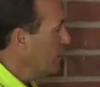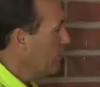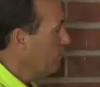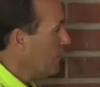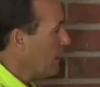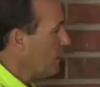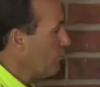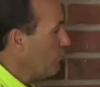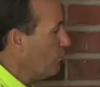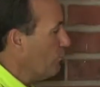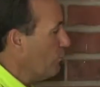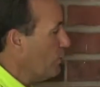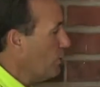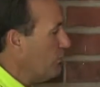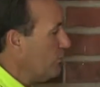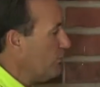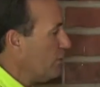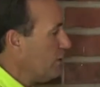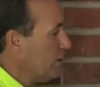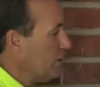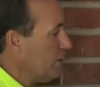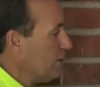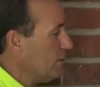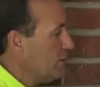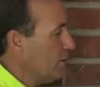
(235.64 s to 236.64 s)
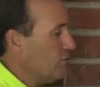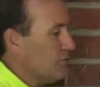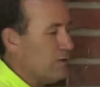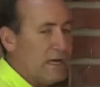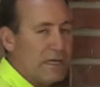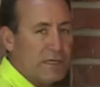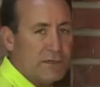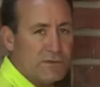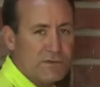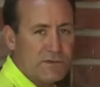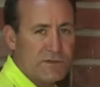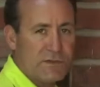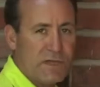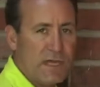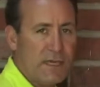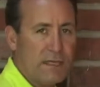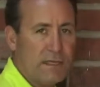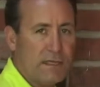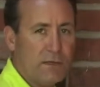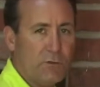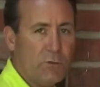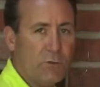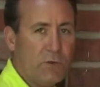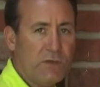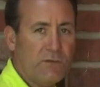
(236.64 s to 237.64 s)
by removing the vinyl
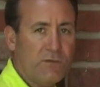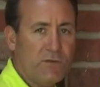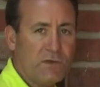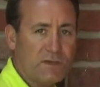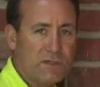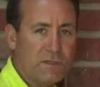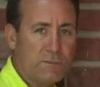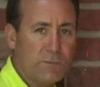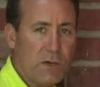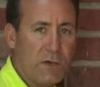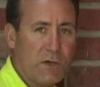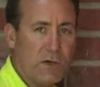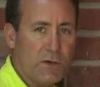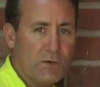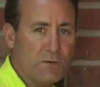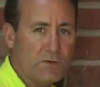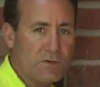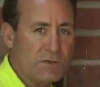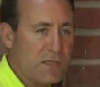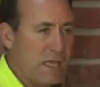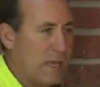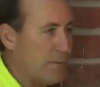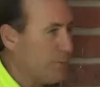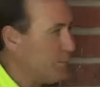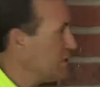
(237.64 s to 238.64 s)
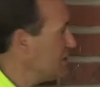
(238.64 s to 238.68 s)
siding, we've exposed that